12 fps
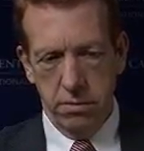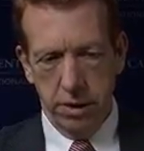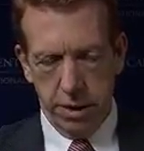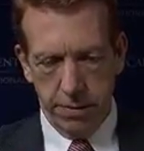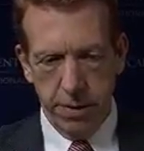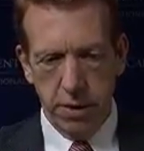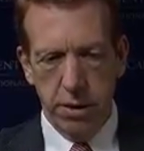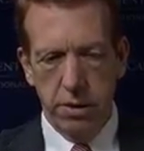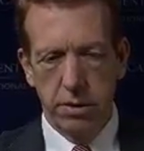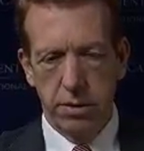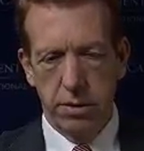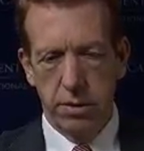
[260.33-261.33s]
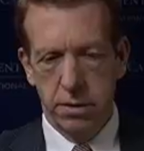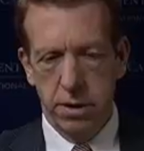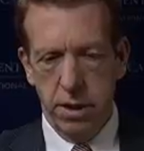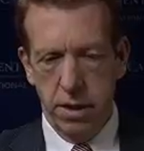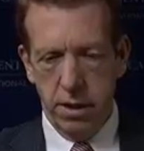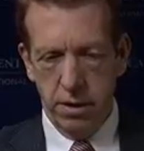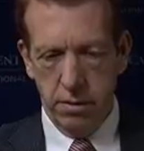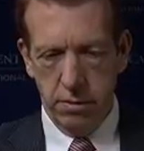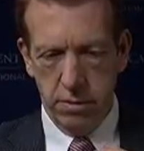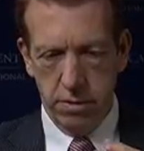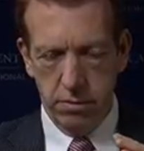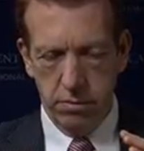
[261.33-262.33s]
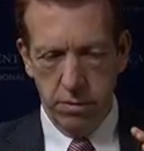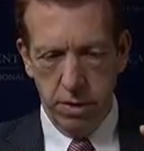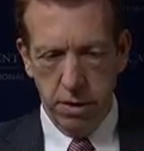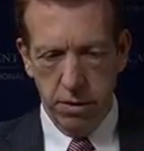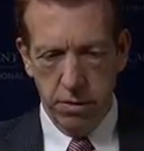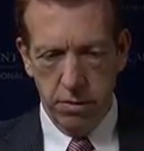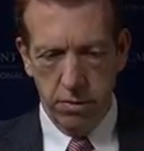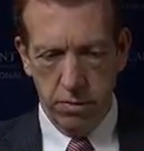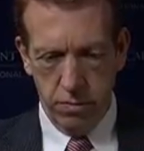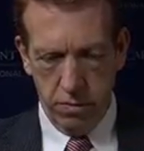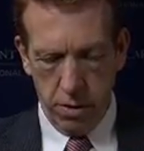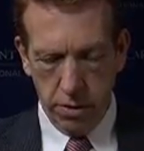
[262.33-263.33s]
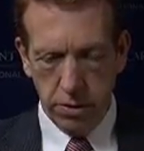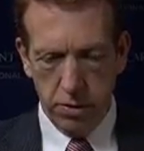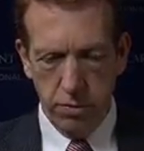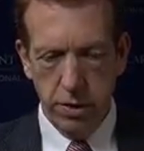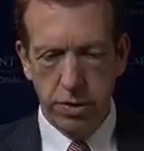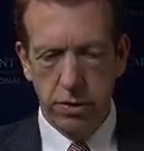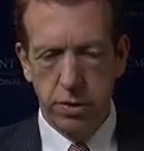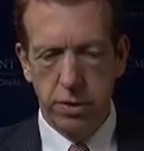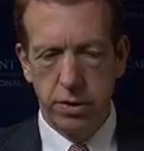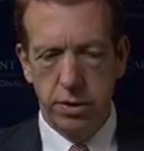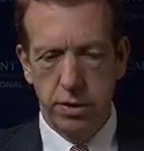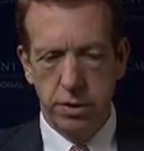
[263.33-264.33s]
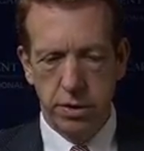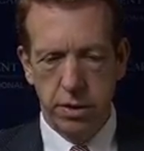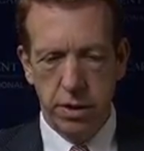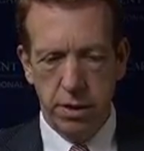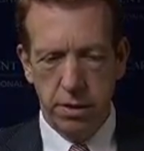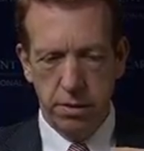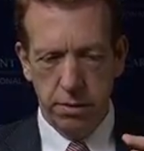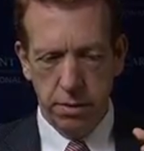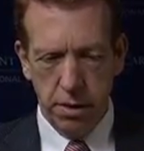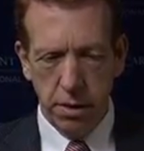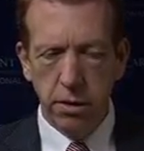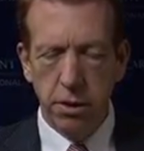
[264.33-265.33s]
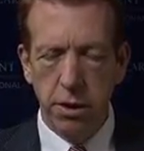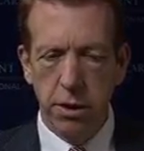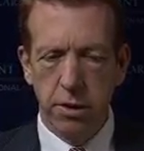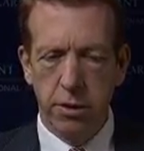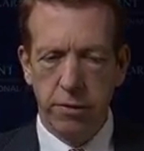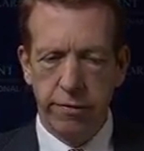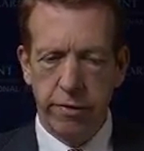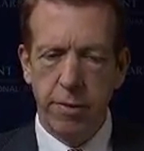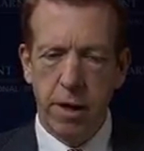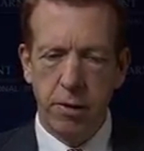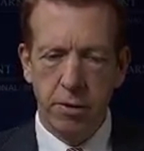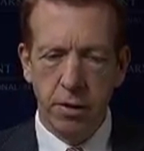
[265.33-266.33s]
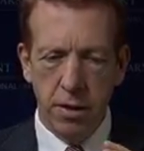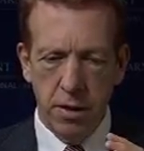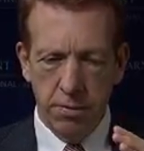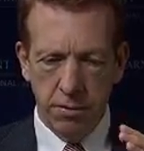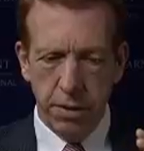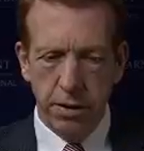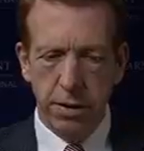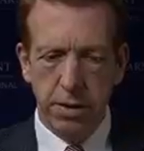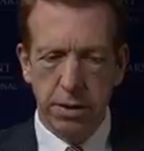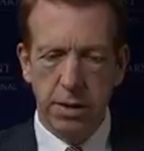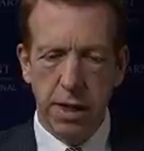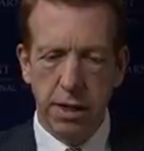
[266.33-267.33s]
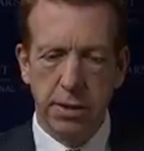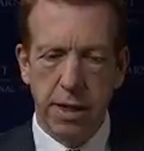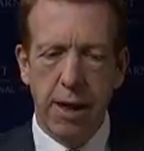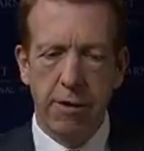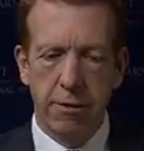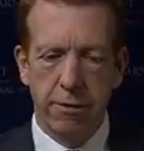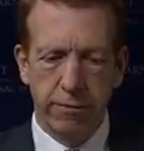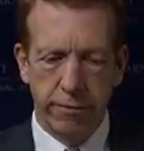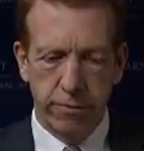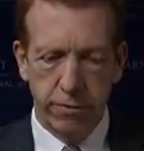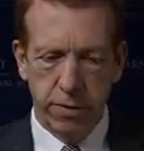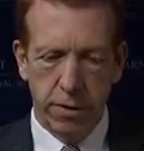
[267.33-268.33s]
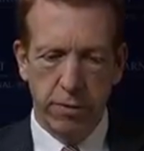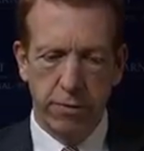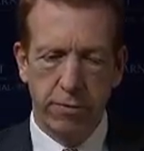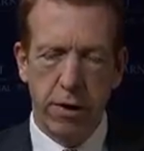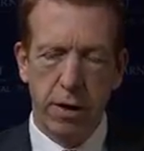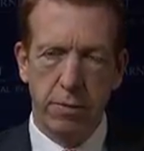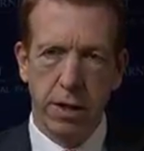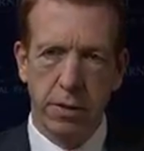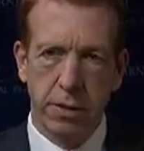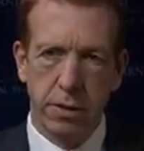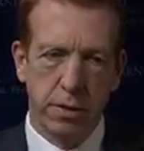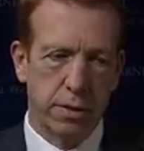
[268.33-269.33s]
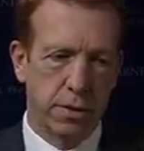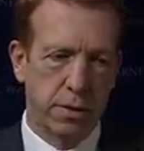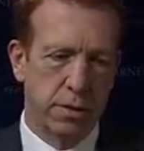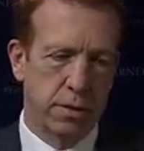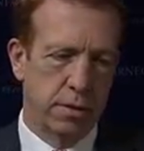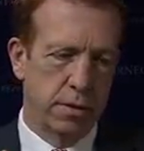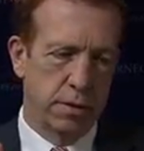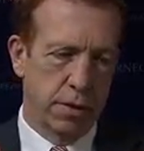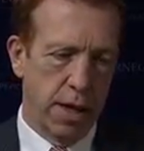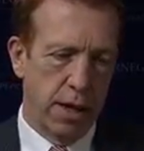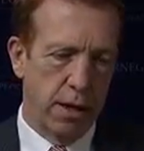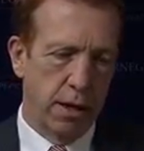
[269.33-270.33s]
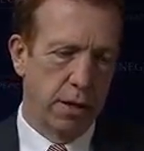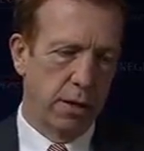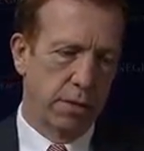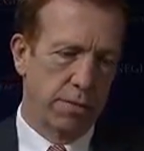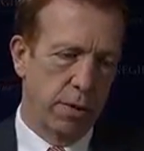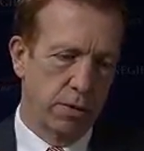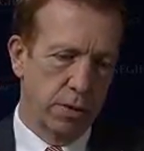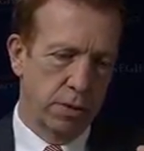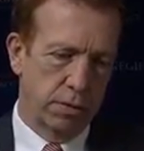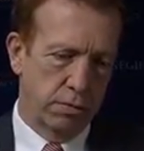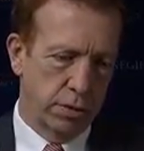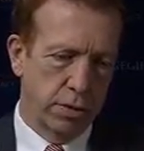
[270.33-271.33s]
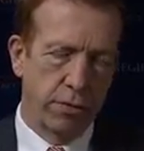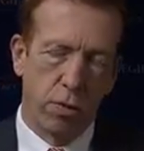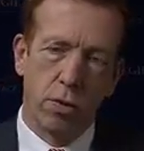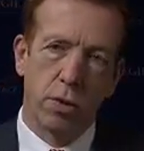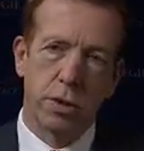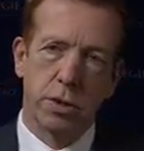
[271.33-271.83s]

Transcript: experience and also resources and a learning curve about building states out of fragmented, chaotic post-Civil War